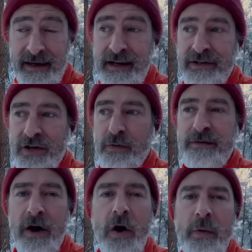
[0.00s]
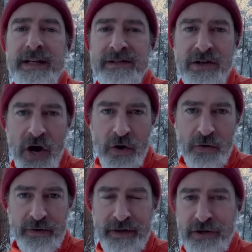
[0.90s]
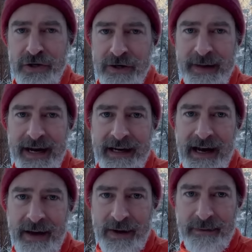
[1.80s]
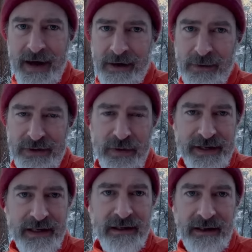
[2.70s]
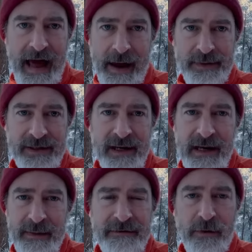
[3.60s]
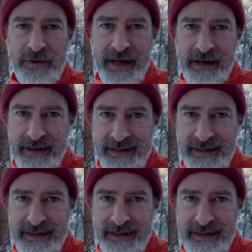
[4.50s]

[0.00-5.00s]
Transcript: So we've always known that the German economic model was going to collapse before the end of this